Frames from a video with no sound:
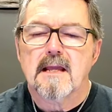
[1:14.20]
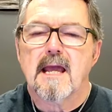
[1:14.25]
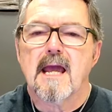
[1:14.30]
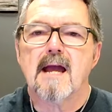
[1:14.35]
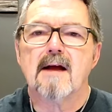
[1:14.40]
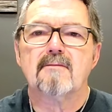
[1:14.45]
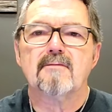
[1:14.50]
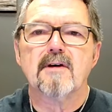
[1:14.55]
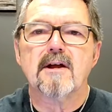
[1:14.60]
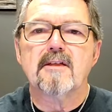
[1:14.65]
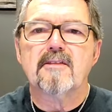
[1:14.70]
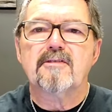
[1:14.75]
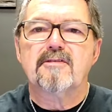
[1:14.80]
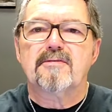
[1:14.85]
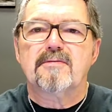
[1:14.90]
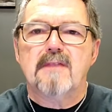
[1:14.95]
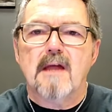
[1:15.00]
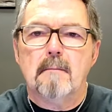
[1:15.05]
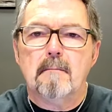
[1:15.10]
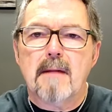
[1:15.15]
Every
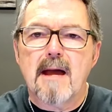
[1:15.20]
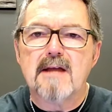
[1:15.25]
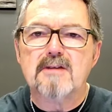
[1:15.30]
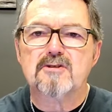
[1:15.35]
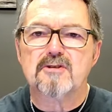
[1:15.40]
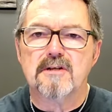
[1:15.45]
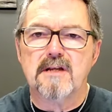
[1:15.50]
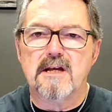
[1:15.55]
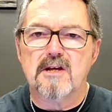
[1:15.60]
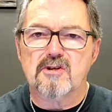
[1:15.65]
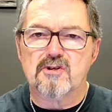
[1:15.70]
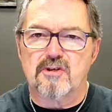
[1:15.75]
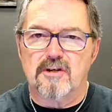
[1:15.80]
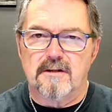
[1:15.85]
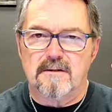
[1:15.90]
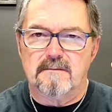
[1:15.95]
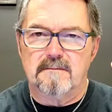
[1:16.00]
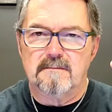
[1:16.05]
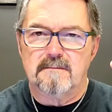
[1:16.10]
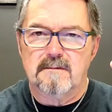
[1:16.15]

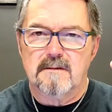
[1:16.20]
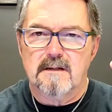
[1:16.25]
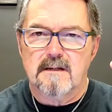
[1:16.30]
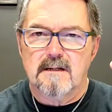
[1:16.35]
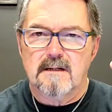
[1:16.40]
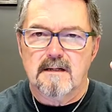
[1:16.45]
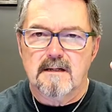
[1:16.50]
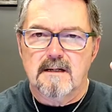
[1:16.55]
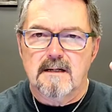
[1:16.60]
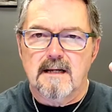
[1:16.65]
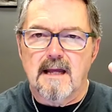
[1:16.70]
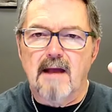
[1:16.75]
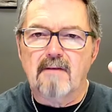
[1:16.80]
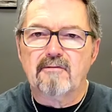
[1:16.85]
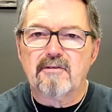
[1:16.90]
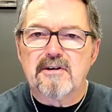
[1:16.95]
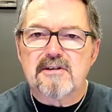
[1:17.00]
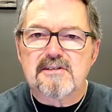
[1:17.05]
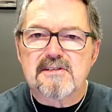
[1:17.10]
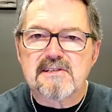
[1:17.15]
imagination,
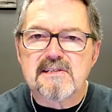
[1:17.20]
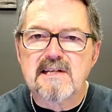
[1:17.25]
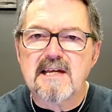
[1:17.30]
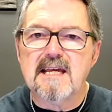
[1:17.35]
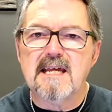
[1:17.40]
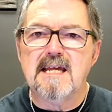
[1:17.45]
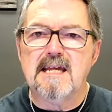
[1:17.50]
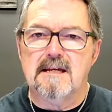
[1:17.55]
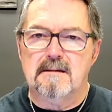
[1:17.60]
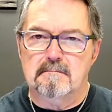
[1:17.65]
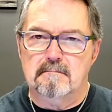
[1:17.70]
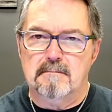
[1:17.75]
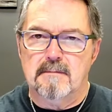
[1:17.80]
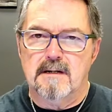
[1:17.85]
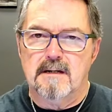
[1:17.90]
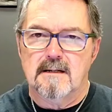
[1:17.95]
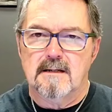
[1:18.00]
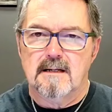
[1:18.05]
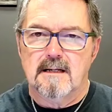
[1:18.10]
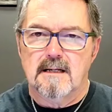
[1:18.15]
every scheme,
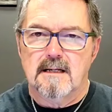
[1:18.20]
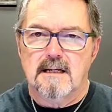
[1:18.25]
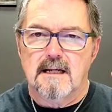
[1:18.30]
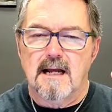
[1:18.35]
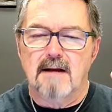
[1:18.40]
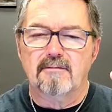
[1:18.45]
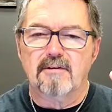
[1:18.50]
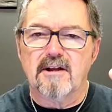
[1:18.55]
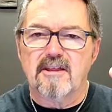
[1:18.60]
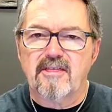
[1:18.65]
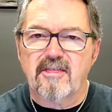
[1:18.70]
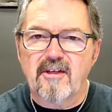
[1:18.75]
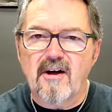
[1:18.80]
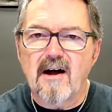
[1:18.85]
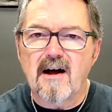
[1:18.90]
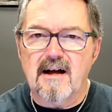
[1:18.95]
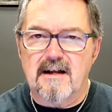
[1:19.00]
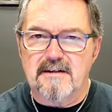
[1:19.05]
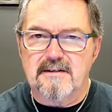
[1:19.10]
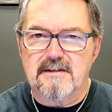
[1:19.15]
every
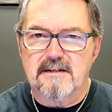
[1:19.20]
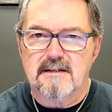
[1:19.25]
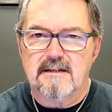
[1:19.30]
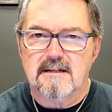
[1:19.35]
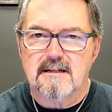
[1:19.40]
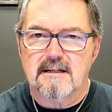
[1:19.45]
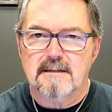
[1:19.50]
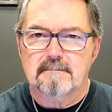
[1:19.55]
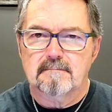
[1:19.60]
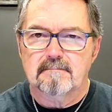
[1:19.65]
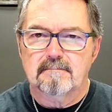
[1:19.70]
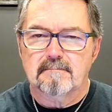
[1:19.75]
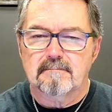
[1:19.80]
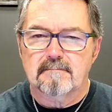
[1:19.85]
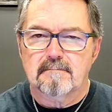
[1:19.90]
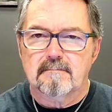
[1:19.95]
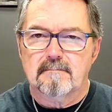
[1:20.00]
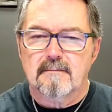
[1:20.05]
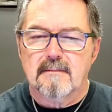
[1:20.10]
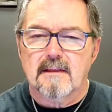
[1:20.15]
thought,
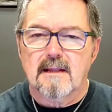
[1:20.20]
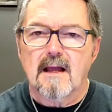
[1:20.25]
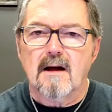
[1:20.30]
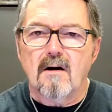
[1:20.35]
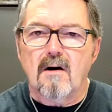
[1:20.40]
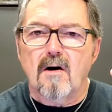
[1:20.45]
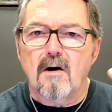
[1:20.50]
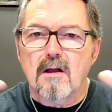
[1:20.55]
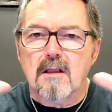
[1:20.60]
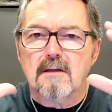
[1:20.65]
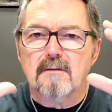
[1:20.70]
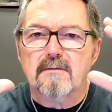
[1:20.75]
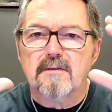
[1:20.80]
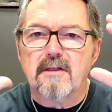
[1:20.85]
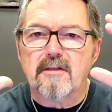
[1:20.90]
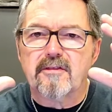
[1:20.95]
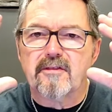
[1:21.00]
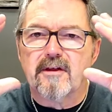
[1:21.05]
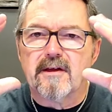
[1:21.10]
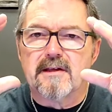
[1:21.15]
all of
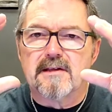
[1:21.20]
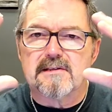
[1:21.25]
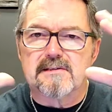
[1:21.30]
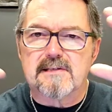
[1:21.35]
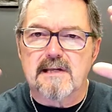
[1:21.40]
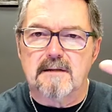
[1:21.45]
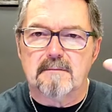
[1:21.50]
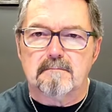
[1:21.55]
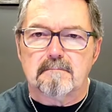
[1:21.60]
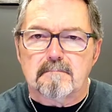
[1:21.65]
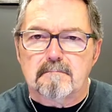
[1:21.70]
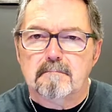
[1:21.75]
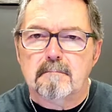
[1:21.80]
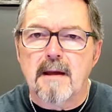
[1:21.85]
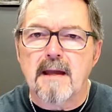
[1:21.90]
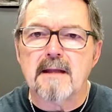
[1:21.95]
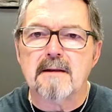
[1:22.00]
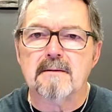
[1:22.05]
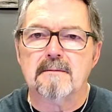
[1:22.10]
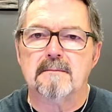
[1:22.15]
the things that
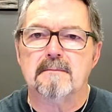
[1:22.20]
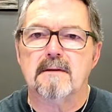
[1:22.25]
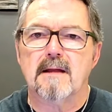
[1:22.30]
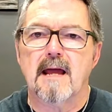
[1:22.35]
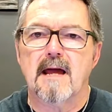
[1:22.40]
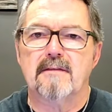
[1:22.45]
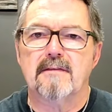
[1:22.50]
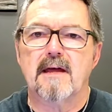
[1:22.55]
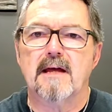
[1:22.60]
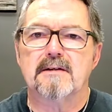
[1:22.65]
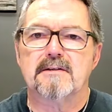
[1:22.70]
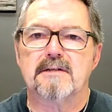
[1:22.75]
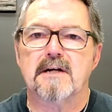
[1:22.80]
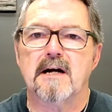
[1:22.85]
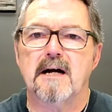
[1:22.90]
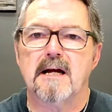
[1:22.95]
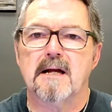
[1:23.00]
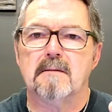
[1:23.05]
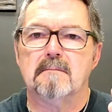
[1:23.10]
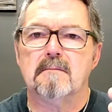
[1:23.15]
men at that
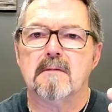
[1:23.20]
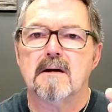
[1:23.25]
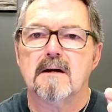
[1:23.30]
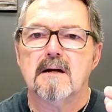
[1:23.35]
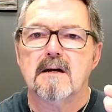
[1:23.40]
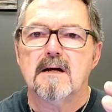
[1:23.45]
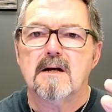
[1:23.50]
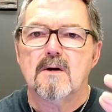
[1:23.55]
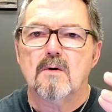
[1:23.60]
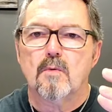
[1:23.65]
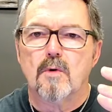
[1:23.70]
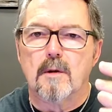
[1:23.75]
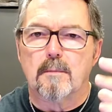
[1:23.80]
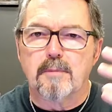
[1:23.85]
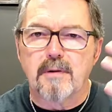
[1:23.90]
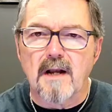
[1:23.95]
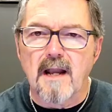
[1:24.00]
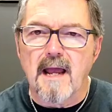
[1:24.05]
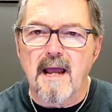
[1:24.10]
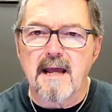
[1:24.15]
time were
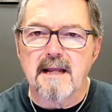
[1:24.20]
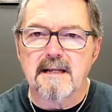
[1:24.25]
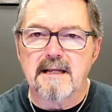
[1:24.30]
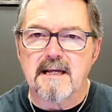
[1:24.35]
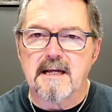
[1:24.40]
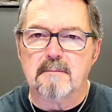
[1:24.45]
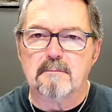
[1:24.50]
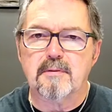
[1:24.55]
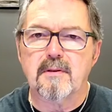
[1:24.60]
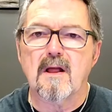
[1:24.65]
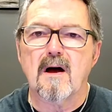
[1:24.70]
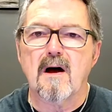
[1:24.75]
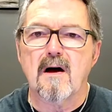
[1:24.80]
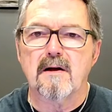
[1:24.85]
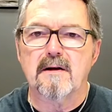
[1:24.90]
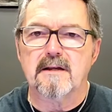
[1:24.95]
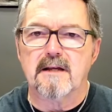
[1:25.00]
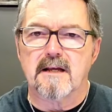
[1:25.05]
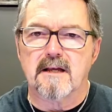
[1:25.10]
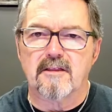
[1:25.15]
planning and
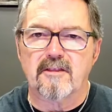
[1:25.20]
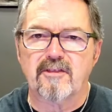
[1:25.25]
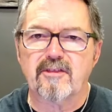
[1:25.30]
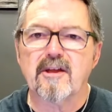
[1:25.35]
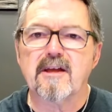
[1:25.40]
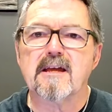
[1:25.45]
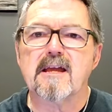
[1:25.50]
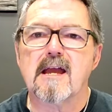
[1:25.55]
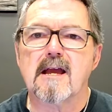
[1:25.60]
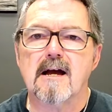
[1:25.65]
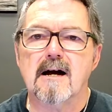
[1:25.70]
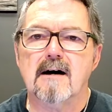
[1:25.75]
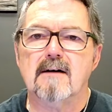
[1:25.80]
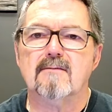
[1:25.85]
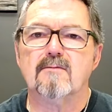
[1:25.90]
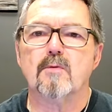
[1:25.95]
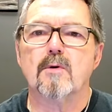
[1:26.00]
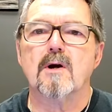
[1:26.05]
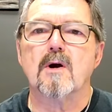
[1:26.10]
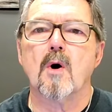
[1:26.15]
plotting and thinking
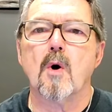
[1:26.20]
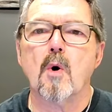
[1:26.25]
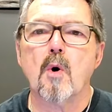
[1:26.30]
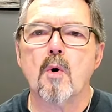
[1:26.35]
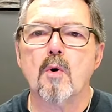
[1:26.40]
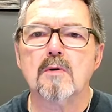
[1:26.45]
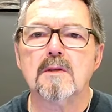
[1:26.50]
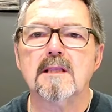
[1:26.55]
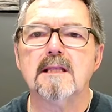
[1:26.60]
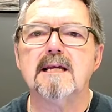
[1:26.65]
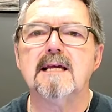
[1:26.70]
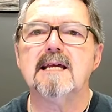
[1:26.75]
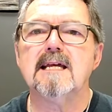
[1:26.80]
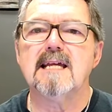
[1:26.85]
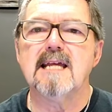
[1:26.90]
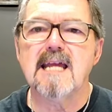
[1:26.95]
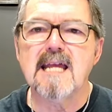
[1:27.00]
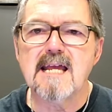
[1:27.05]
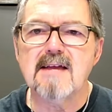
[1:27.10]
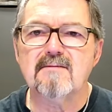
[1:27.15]
of were only
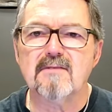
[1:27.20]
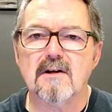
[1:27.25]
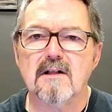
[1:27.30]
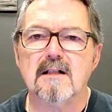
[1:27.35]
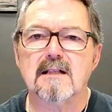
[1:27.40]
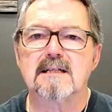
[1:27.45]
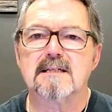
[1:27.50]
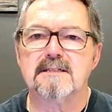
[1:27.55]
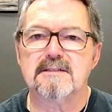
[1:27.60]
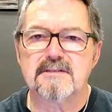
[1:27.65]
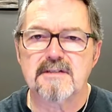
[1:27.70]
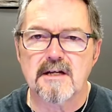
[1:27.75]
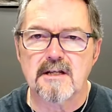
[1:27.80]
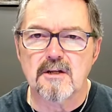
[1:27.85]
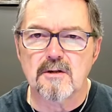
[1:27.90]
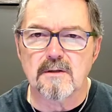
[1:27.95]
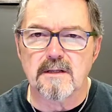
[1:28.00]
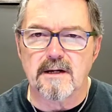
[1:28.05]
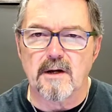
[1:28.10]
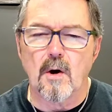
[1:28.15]
evil
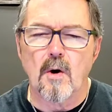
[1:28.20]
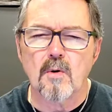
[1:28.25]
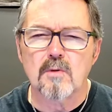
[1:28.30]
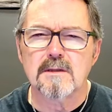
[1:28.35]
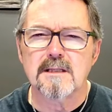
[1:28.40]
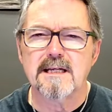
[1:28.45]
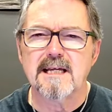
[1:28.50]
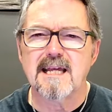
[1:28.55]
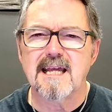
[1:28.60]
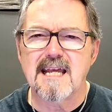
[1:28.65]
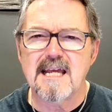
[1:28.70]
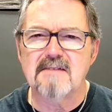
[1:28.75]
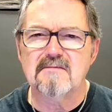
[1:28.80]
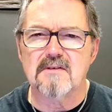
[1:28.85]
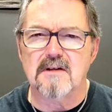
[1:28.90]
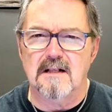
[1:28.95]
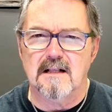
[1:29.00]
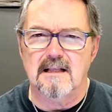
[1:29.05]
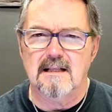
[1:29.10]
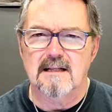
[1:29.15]
continually, only
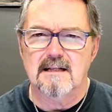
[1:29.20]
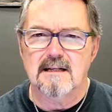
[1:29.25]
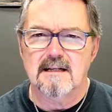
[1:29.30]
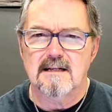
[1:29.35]
evil.